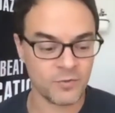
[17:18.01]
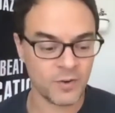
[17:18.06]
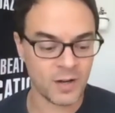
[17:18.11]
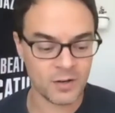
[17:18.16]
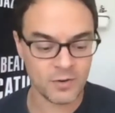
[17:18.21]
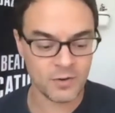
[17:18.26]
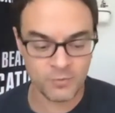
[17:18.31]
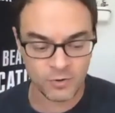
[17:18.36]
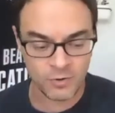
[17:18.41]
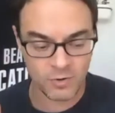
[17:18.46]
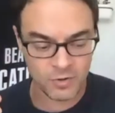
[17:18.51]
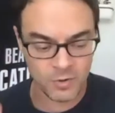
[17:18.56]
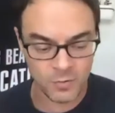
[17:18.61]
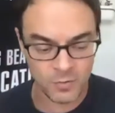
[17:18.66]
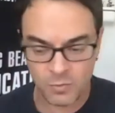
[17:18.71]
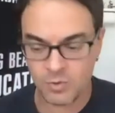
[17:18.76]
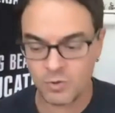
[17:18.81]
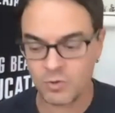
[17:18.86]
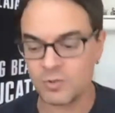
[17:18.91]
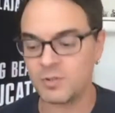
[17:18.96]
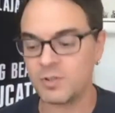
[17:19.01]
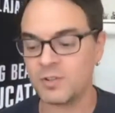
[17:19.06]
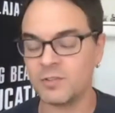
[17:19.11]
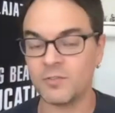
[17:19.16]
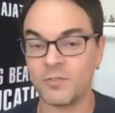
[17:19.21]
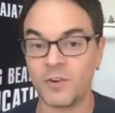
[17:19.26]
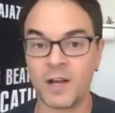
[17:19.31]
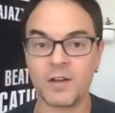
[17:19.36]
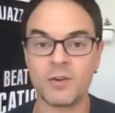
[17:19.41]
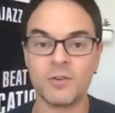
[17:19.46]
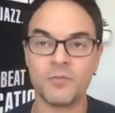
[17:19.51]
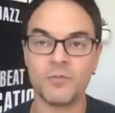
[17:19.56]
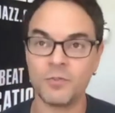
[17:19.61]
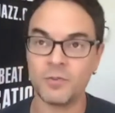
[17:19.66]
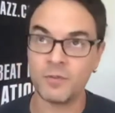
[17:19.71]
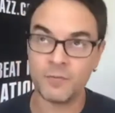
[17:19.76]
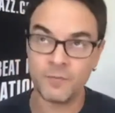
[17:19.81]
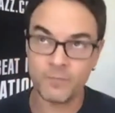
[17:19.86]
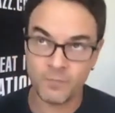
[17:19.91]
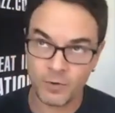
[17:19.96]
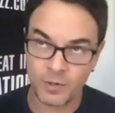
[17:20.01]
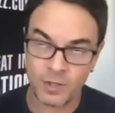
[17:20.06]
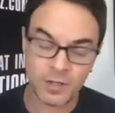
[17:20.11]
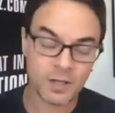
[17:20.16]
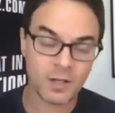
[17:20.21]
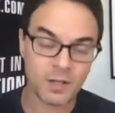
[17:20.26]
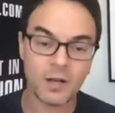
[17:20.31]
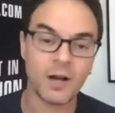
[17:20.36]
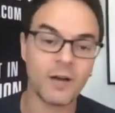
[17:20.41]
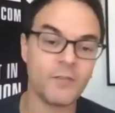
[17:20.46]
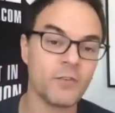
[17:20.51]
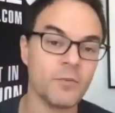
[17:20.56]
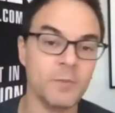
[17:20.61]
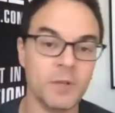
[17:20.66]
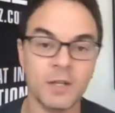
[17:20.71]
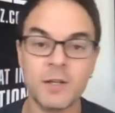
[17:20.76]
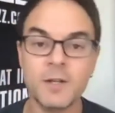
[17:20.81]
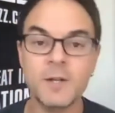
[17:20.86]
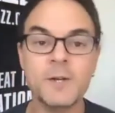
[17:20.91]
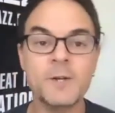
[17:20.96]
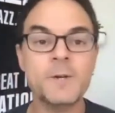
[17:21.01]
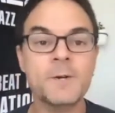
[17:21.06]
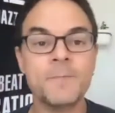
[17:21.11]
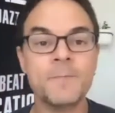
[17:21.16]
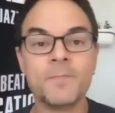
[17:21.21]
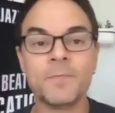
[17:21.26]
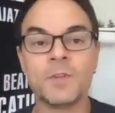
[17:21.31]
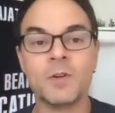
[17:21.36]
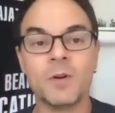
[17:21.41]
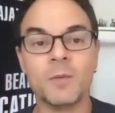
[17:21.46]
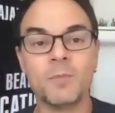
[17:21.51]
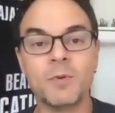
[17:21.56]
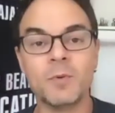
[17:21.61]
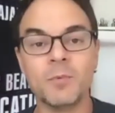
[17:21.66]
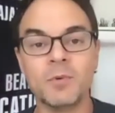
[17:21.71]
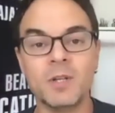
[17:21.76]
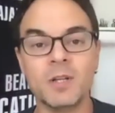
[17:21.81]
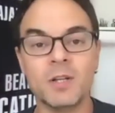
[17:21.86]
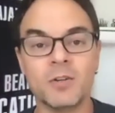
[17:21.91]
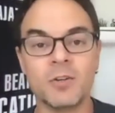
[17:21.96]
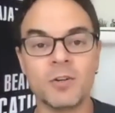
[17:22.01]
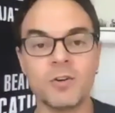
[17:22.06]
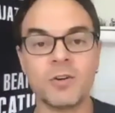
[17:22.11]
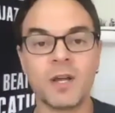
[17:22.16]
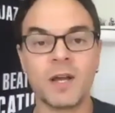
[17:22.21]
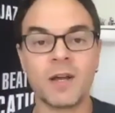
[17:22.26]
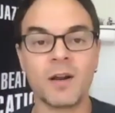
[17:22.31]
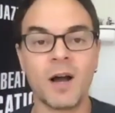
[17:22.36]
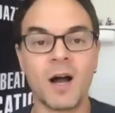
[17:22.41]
vital for our communities, vital for the freaking government. You know, people need to learn how